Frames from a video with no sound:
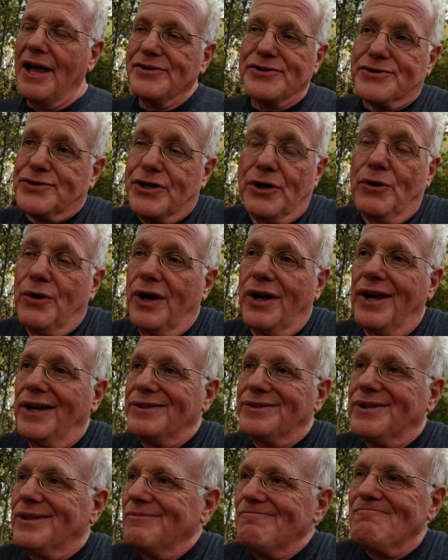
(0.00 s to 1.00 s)
so it
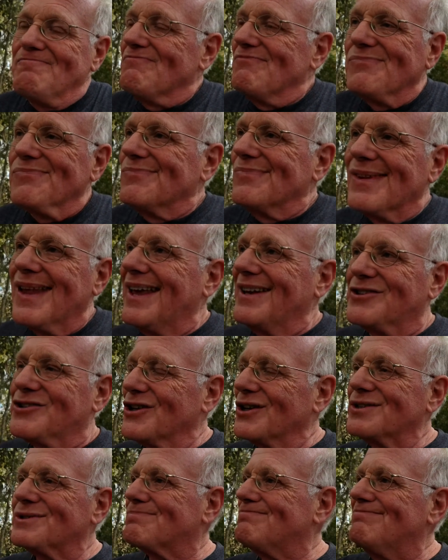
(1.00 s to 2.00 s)
it
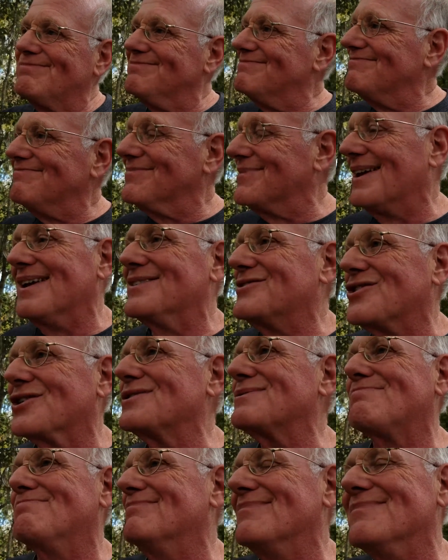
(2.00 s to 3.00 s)
just it
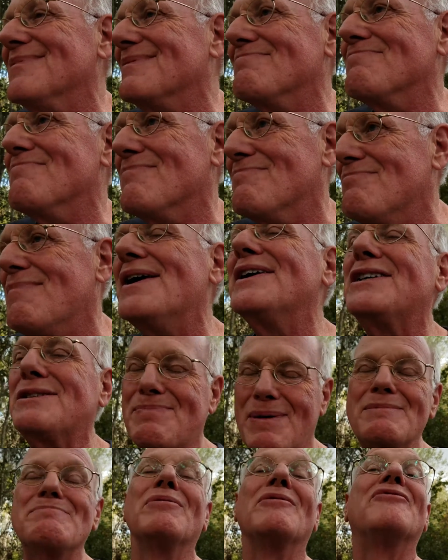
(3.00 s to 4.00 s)
just makes
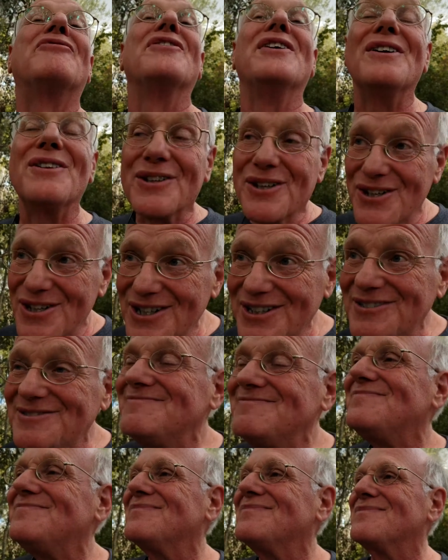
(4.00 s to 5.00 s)
people feel good
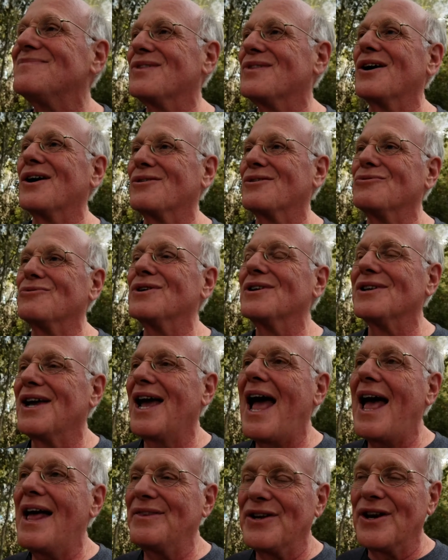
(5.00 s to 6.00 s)
they're really
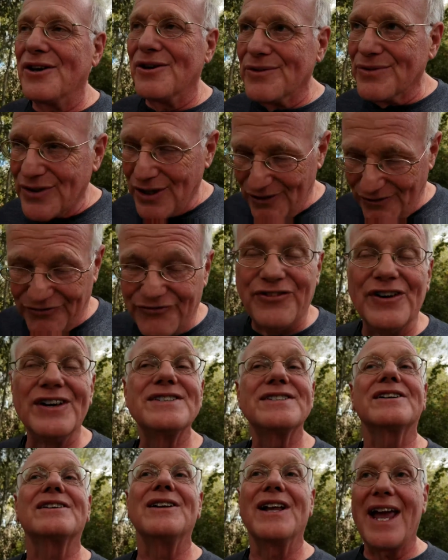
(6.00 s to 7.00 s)
and they're they're
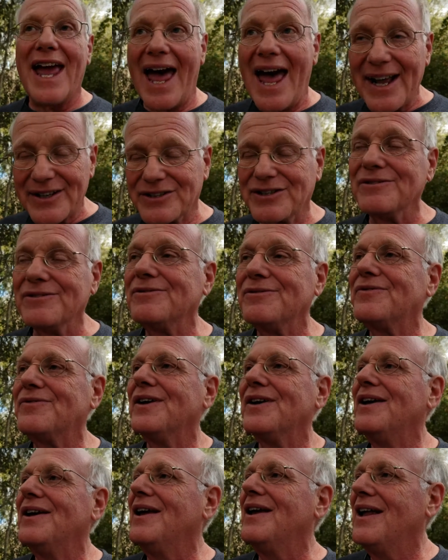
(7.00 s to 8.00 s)
physically active,
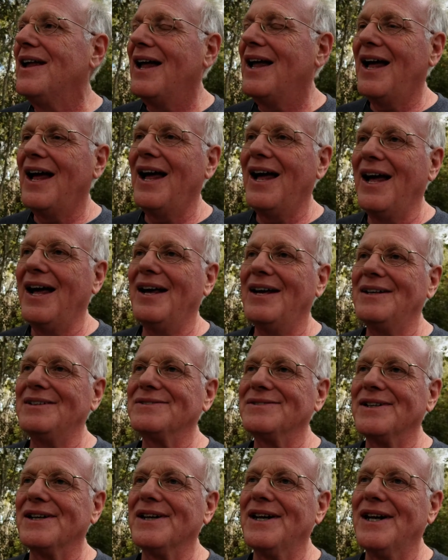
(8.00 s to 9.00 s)

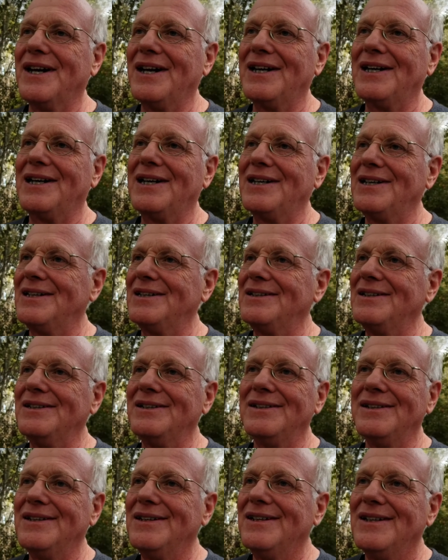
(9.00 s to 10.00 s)
and uh,
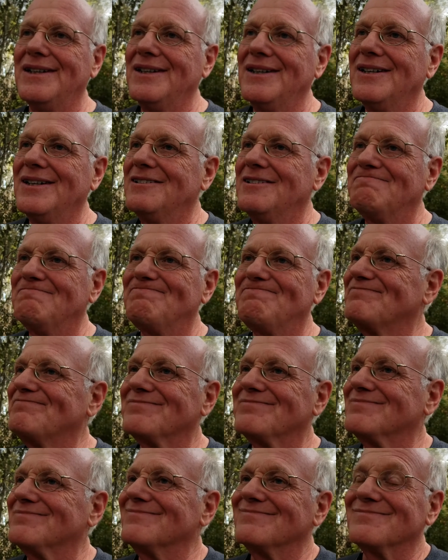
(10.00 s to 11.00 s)

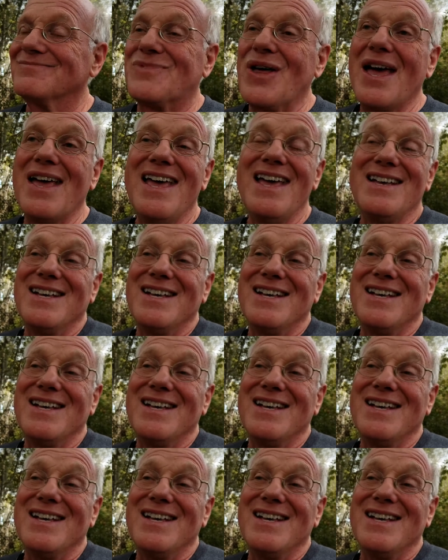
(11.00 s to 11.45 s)
they,